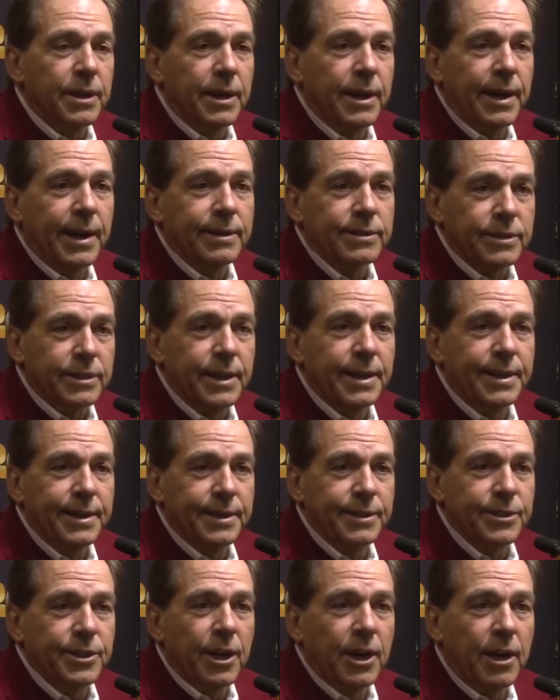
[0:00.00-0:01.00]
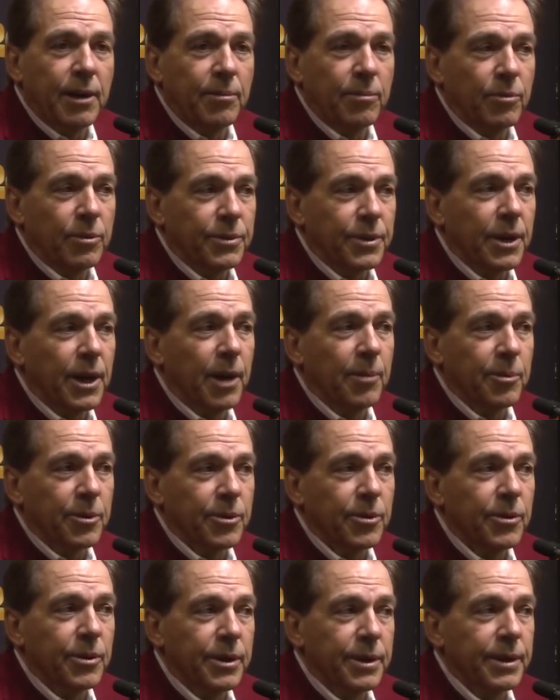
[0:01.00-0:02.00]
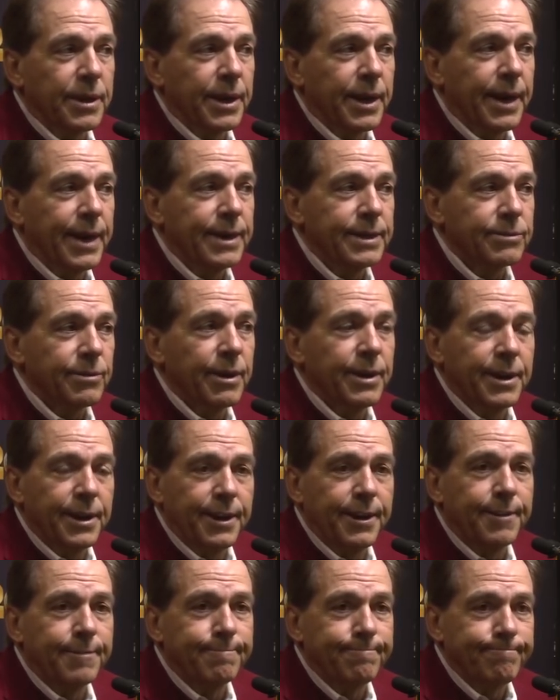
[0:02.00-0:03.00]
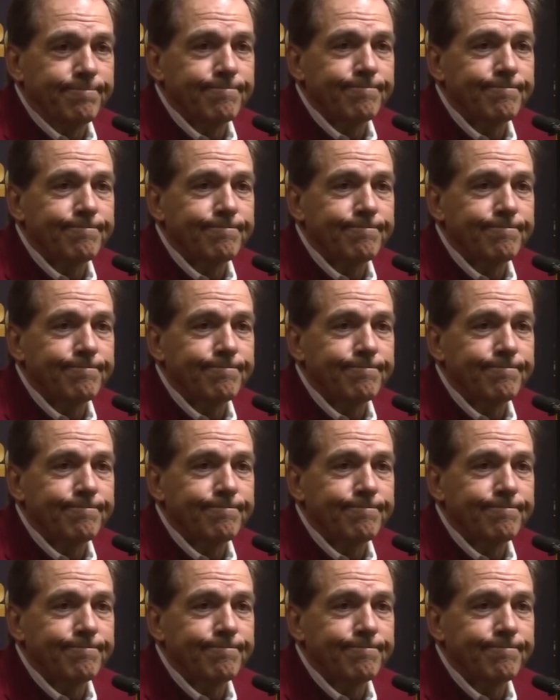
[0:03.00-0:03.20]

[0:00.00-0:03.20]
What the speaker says: done an outstanding job with the opportunity that he has right now.